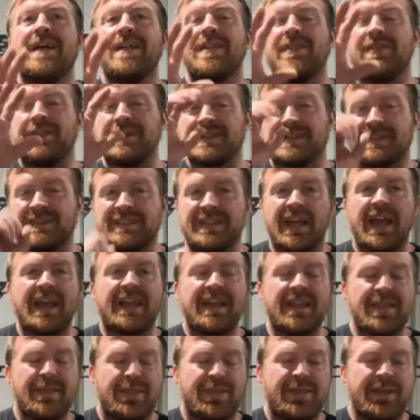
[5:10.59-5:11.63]
The
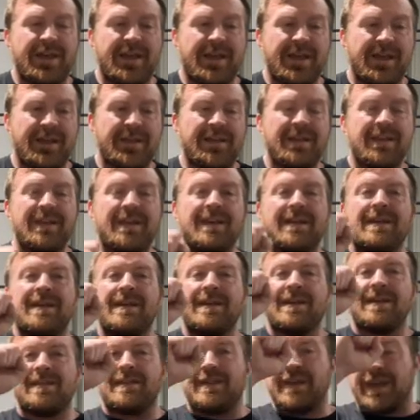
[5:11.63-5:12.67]
second thing
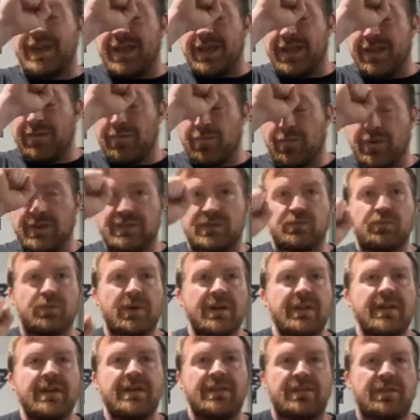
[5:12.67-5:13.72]
that was
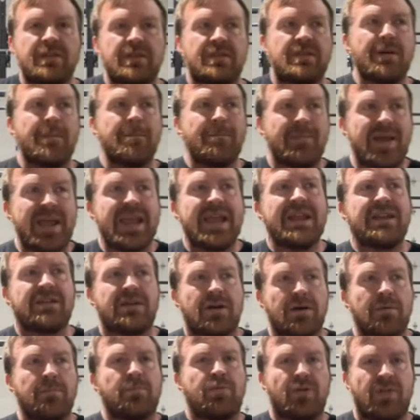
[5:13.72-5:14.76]
really the main
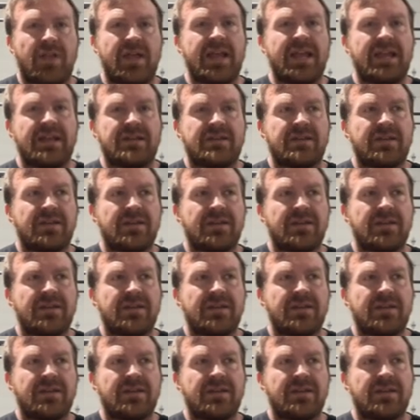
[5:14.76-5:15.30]
complaint,